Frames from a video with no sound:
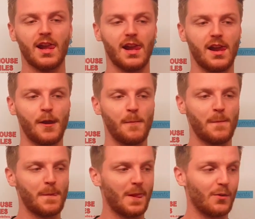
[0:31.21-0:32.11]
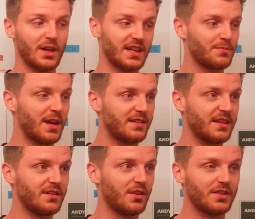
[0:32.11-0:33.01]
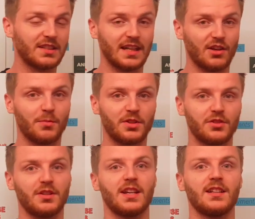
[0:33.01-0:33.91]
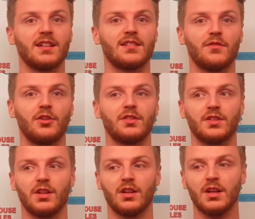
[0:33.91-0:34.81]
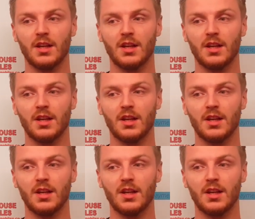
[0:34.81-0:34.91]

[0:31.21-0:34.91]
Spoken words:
I wasn't expecting to obviously get the opportunity at this level, so